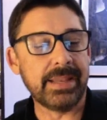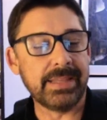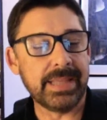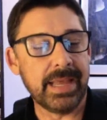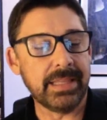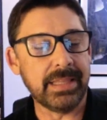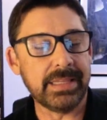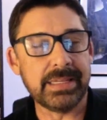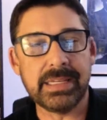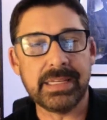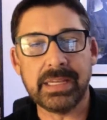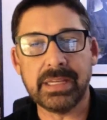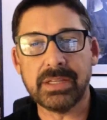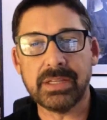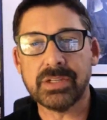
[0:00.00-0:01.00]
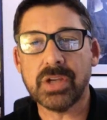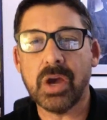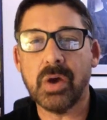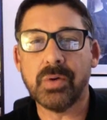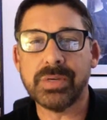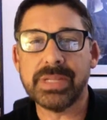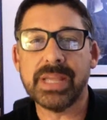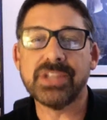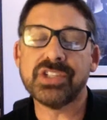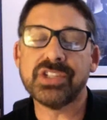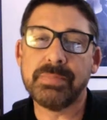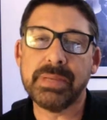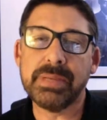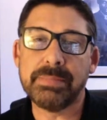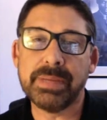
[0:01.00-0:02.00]
the LED tone tends to
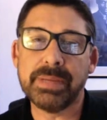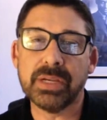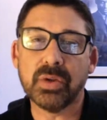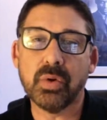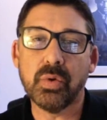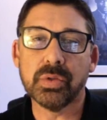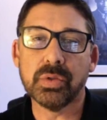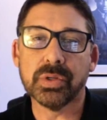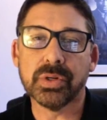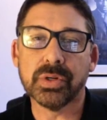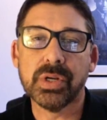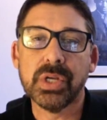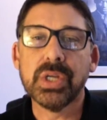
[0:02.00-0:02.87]
be a bit cooler.